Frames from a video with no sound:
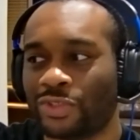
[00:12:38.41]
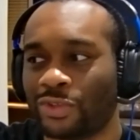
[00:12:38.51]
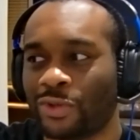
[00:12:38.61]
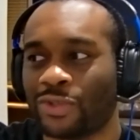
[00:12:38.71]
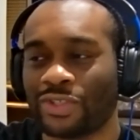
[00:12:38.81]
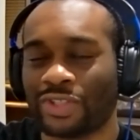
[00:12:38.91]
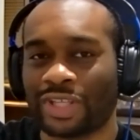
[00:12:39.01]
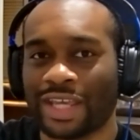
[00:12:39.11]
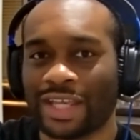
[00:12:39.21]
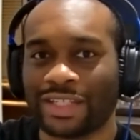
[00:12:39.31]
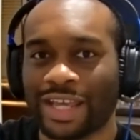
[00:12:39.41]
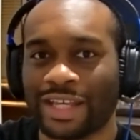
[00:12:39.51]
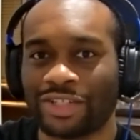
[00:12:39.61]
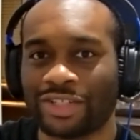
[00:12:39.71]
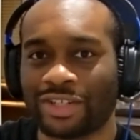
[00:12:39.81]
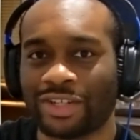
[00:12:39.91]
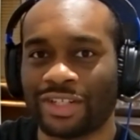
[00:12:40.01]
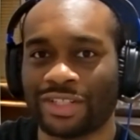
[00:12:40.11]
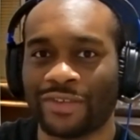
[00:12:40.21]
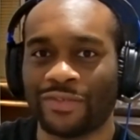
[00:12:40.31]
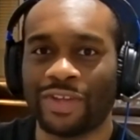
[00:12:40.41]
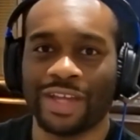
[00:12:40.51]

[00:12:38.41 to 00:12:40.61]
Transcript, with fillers: goes to the kids cages and all that stuff